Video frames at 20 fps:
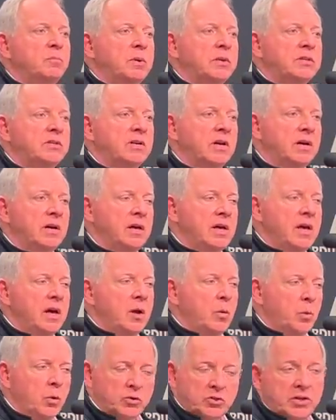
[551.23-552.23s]
But
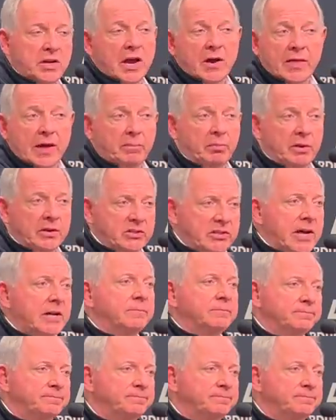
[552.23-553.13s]
we'll see how that plays out.